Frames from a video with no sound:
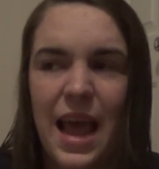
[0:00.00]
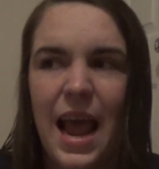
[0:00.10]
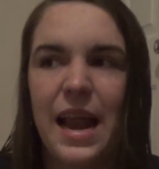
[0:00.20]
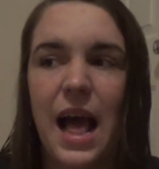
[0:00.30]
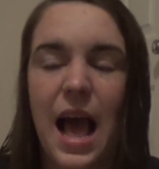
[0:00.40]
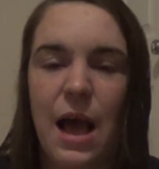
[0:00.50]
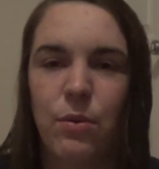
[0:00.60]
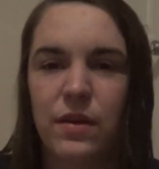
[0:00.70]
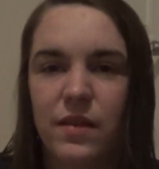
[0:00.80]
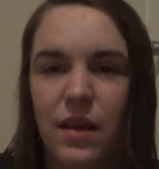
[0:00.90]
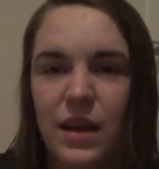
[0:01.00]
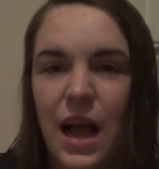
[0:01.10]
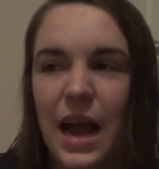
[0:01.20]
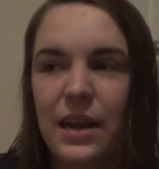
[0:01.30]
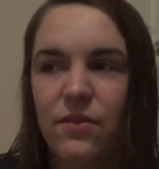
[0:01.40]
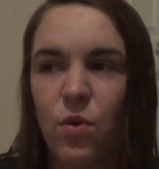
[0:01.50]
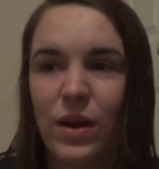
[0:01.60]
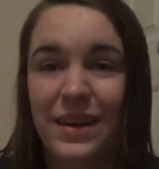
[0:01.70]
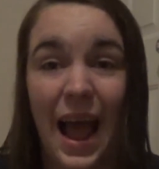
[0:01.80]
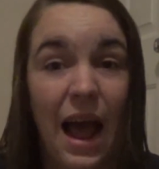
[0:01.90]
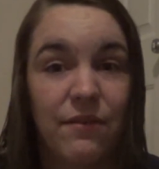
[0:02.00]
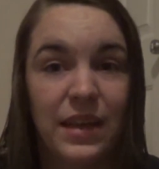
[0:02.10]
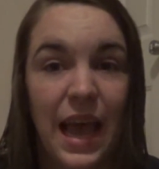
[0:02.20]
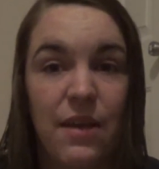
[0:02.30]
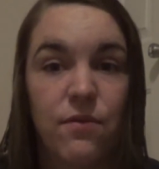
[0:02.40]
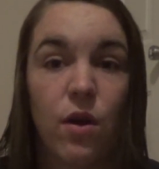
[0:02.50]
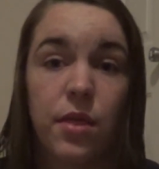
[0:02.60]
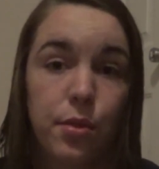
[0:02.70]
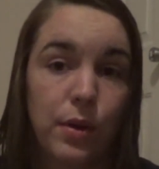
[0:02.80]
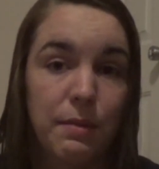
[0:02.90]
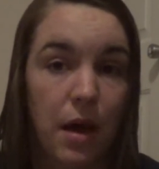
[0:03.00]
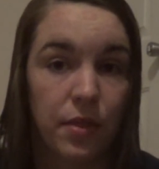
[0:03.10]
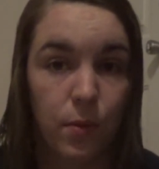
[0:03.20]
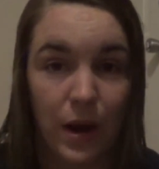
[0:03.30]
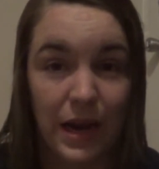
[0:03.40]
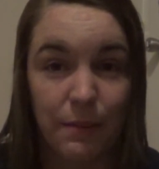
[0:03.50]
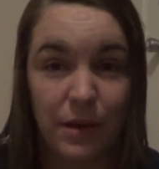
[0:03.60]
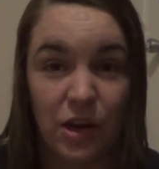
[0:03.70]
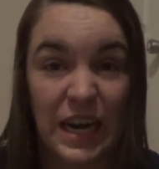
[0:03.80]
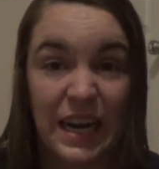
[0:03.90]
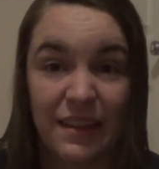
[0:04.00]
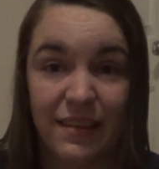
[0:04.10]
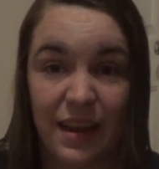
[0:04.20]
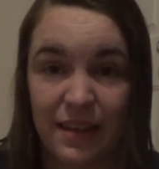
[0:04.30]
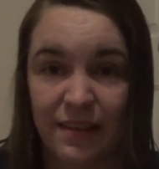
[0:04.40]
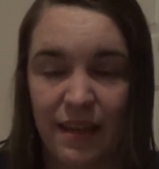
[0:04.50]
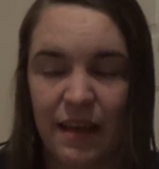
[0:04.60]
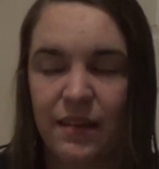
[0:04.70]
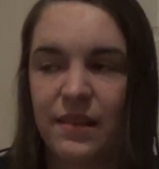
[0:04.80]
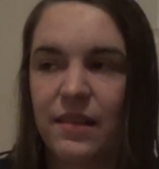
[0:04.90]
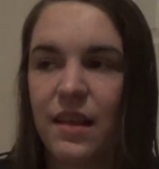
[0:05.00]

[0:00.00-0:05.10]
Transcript: And I was kind of going to advocate for a 3-month waiting period instead of 6.